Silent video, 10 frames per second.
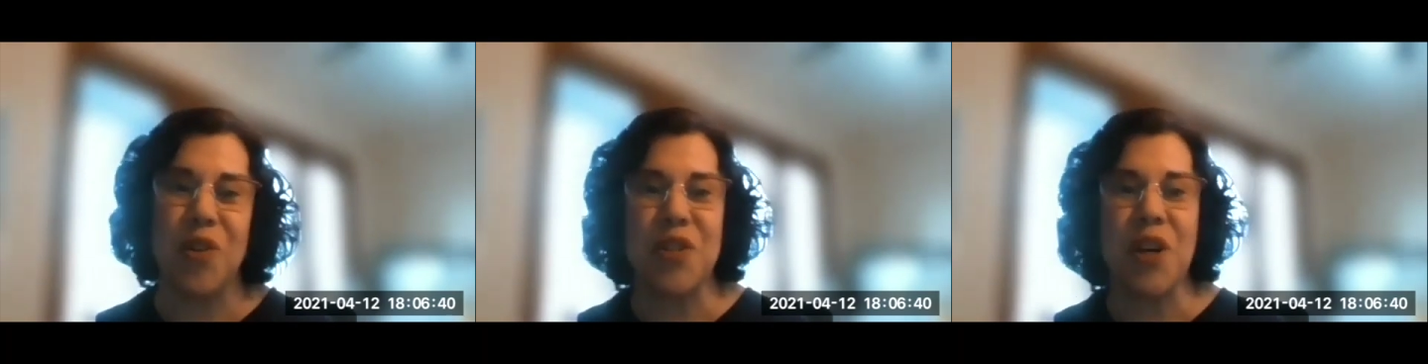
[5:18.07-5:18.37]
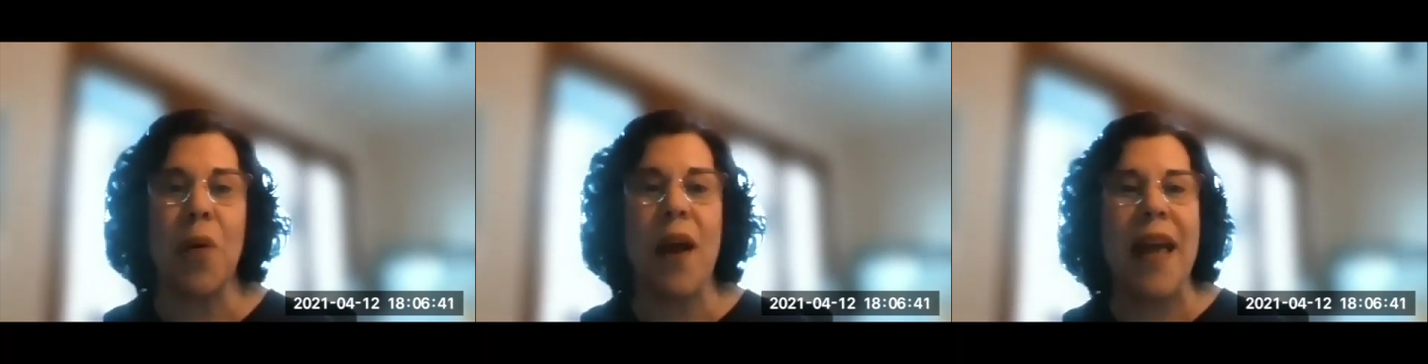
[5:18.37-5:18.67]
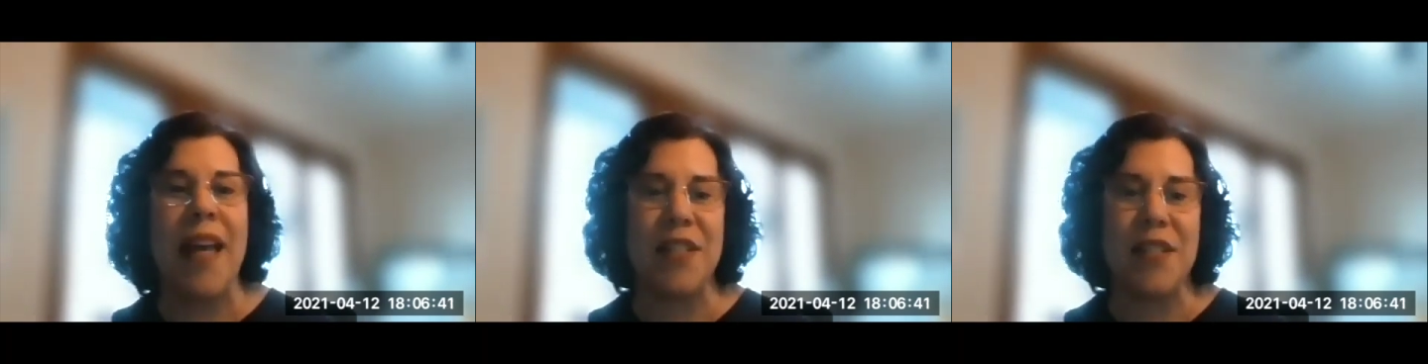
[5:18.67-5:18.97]
So
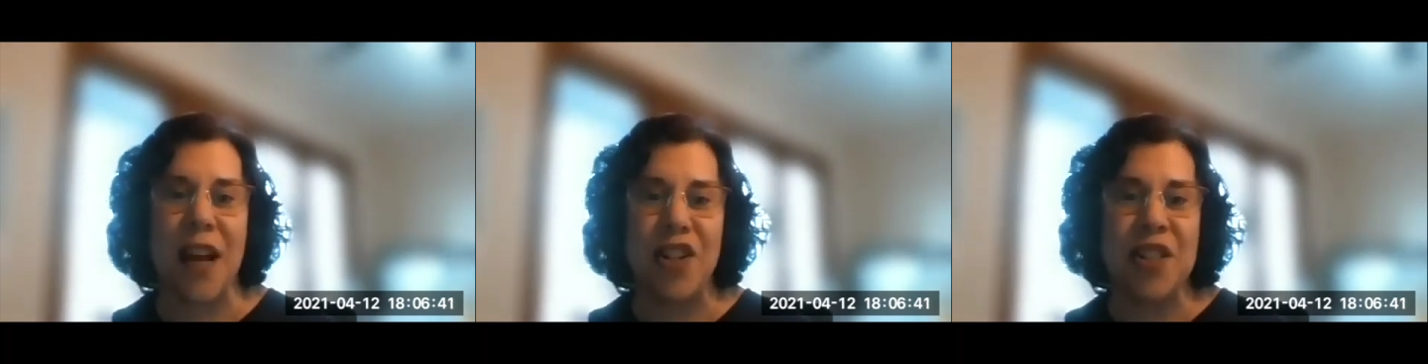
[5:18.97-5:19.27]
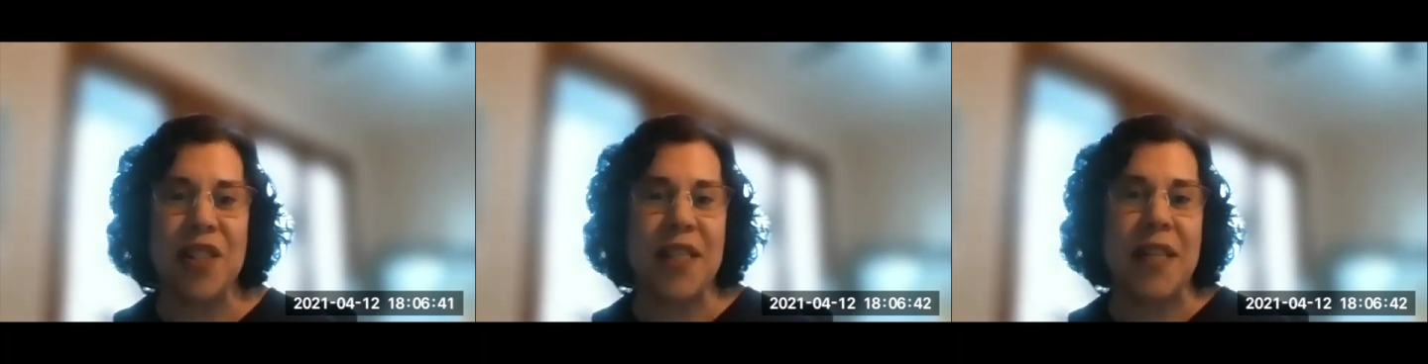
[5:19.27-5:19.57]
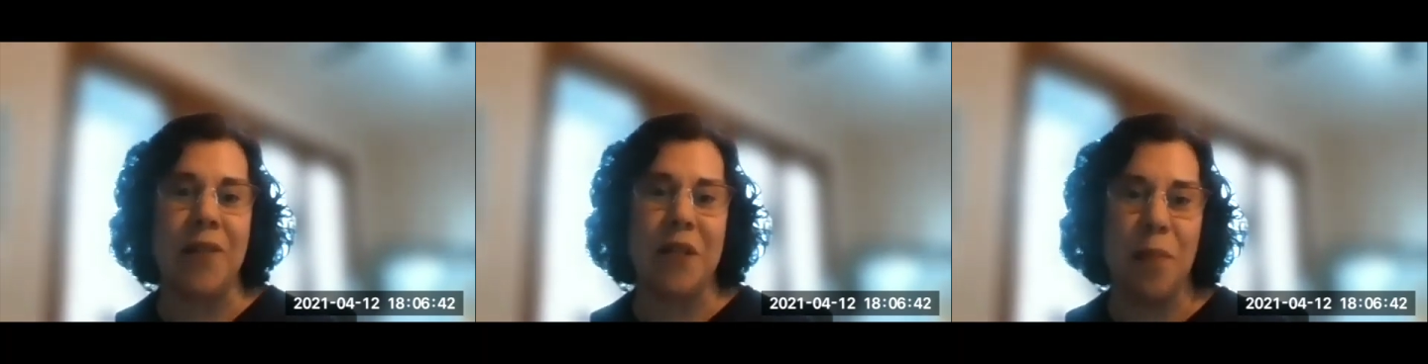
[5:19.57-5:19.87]
it's not just the cell is
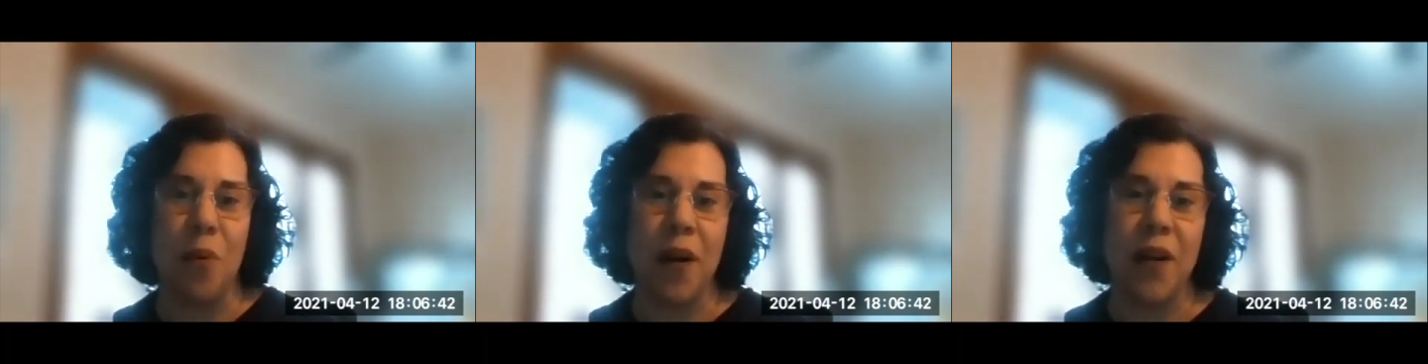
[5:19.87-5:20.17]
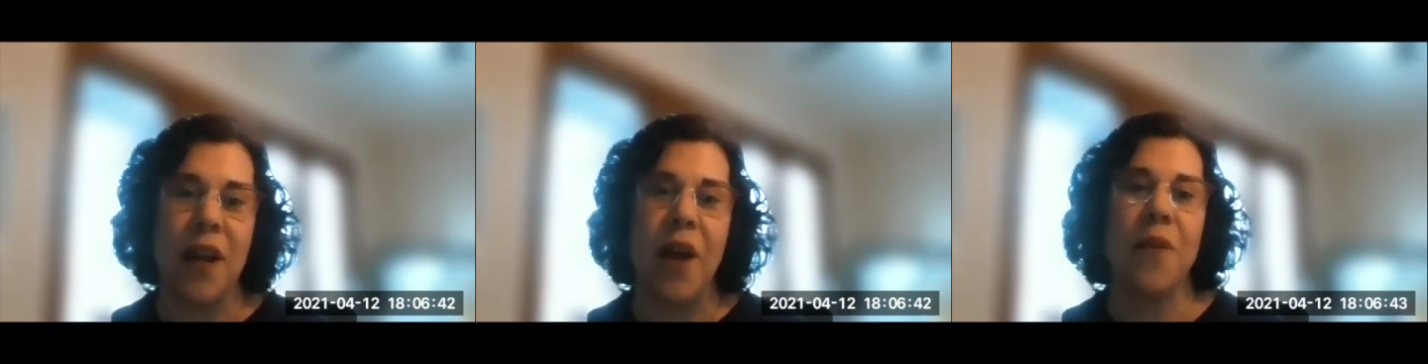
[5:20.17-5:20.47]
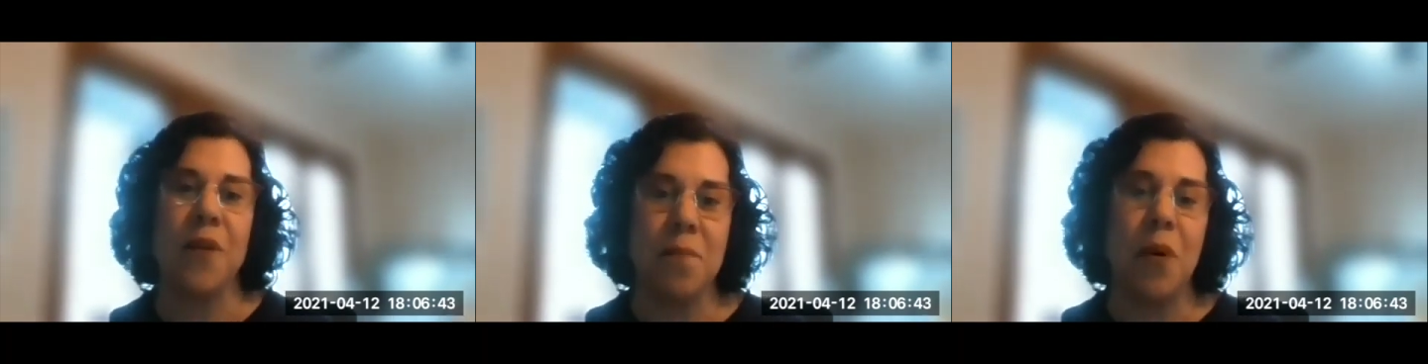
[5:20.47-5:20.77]
born, there's
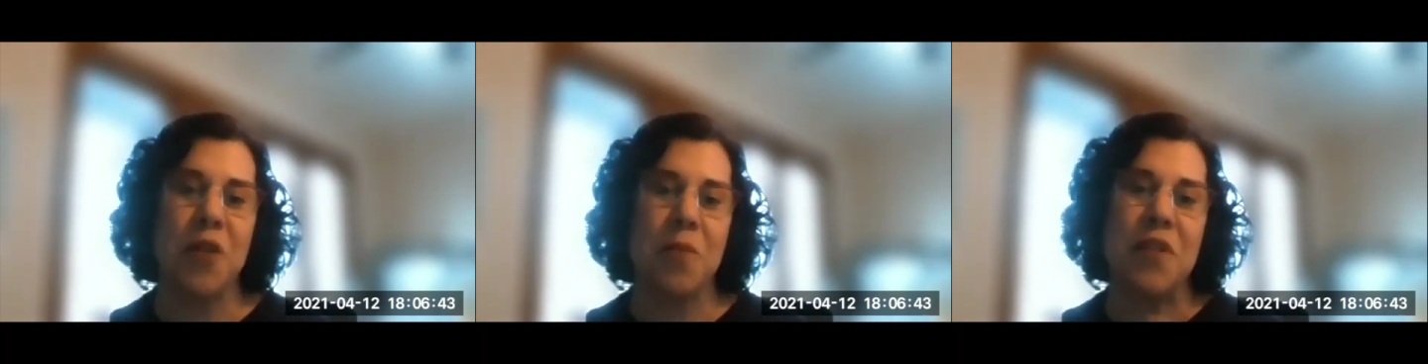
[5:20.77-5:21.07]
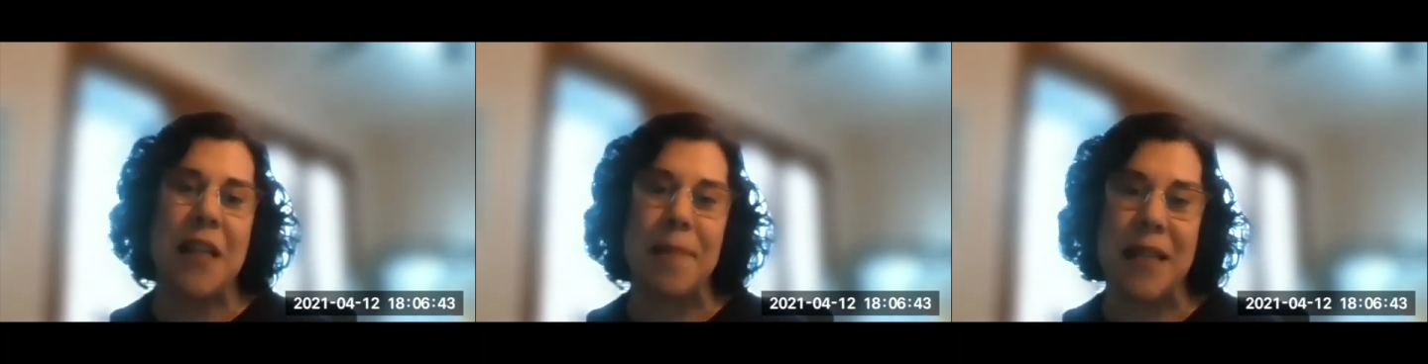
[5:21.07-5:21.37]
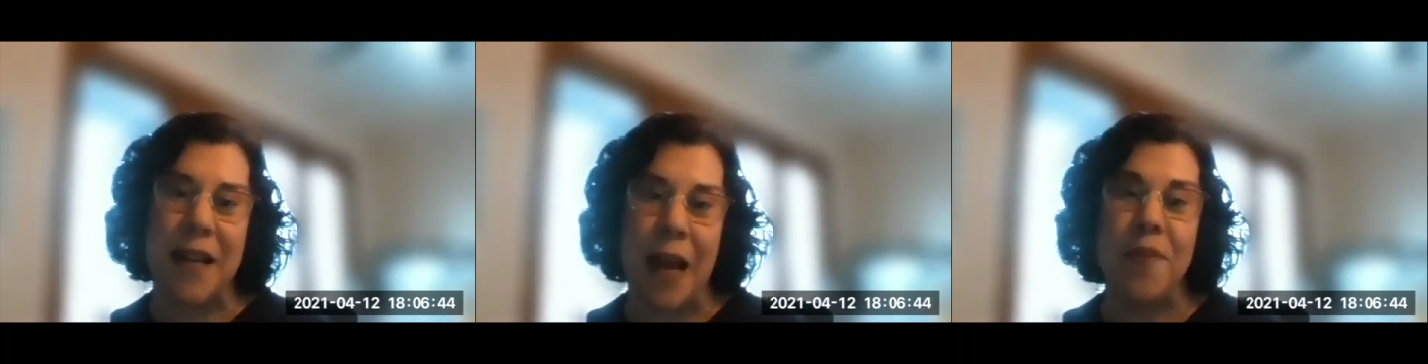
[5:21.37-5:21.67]
multiple steps
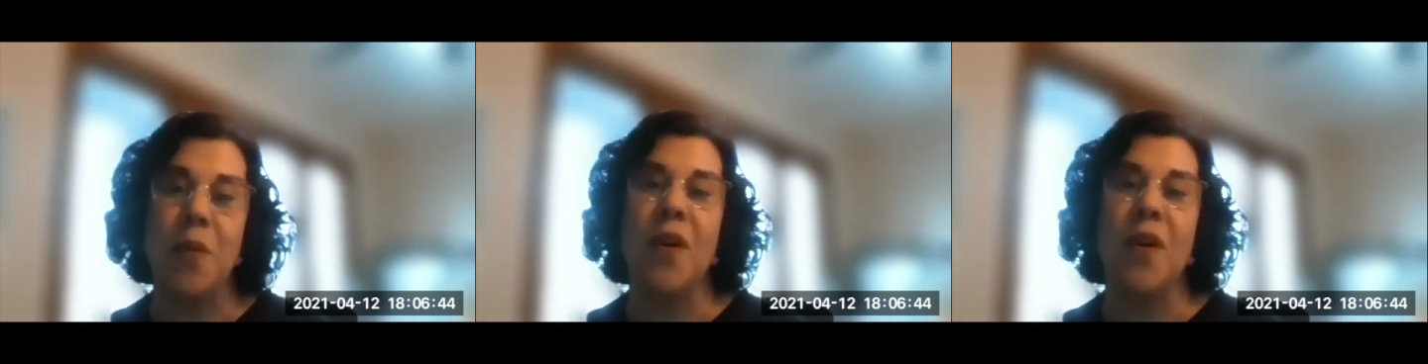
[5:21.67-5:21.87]
leading up to it.